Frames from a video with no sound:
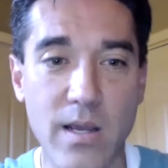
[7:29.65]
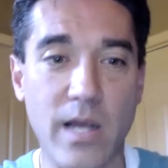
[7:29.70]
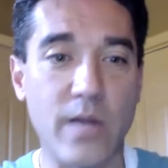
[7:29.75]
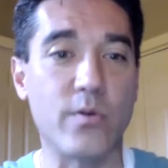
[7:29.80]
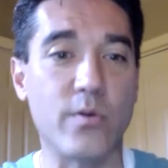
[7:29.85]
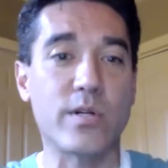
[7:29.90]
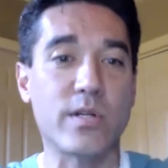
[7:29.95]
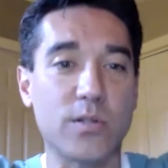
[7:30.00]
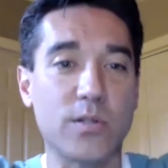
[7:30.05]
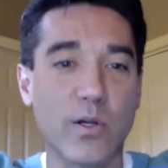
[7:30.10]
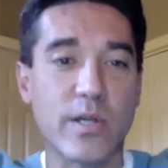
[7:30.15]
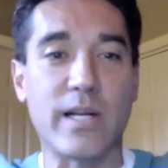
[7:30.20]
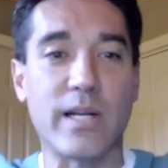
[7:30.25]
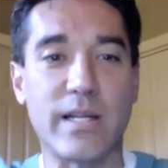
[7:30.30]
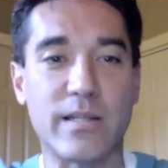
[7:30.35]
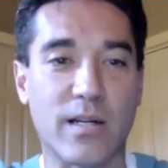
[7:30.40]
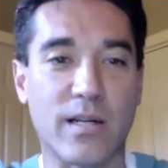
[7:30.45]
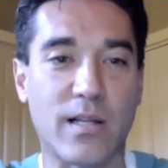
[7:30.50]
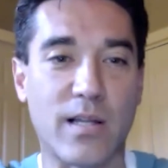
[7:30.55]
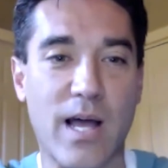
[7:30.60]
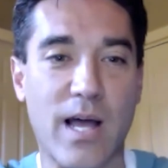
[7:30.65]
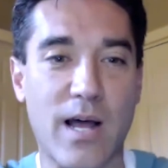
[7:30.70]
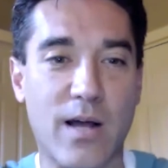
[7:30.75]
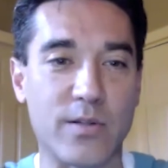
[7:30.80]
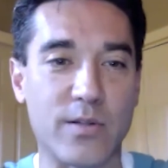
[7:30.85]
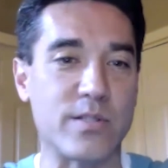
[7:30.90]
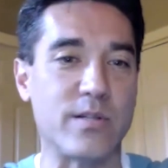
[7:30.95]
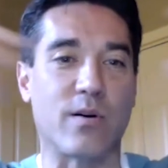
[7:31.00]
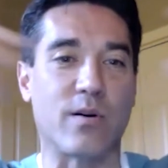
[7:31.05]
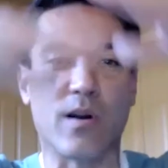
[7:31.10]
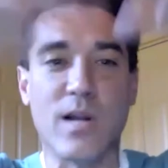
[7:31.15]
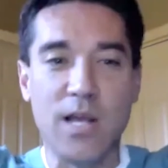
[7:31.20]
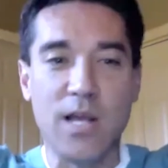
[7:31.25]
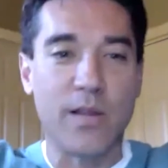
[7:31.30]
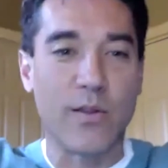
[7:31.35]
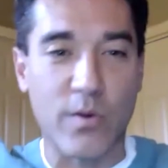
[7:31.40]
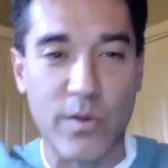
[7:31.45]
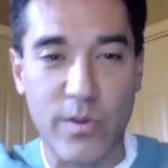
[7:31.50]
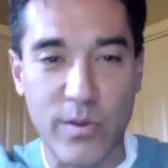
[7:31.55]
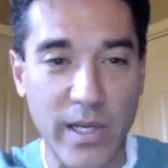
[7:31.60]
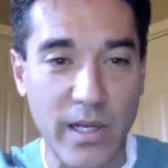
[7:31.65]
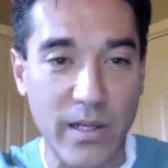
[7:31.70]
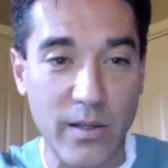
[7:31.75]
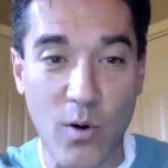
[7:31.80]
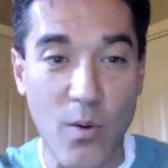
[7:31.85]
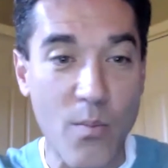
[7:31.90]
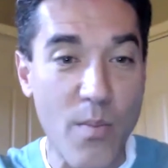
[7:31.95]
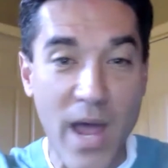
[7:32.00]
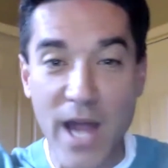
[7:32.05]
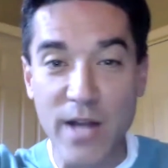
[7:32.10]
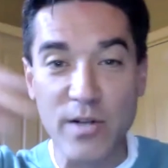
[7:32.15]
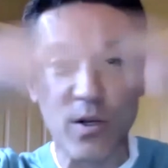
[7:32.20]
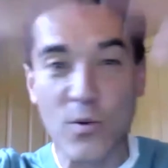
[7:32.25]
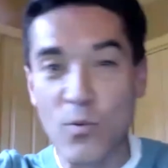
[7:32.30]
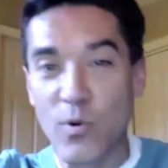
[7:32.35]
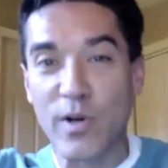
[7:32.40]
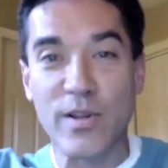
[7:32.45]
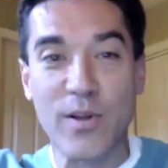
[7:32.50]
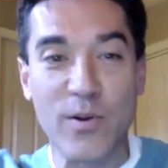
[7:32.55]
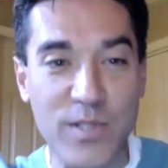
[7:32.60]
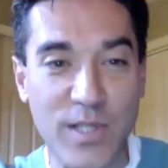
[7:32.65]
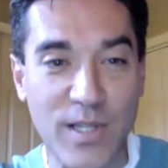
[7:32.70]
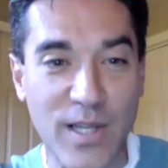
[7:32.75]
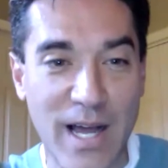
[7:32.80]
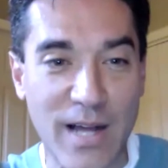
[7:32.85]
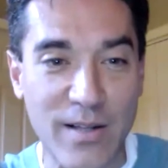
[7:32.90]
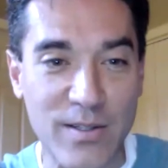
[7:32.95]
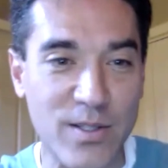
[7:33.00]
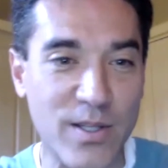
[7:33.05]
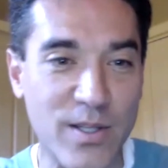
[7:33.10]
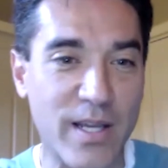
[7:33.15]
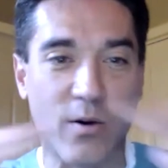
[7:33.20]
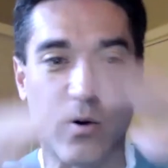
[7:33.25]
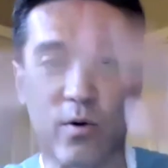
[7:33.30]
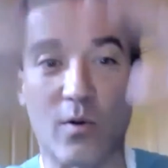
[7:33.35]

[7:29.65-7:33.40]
and they're just looking at the clouds and they're thinking, they're imagining, what are those clouds like?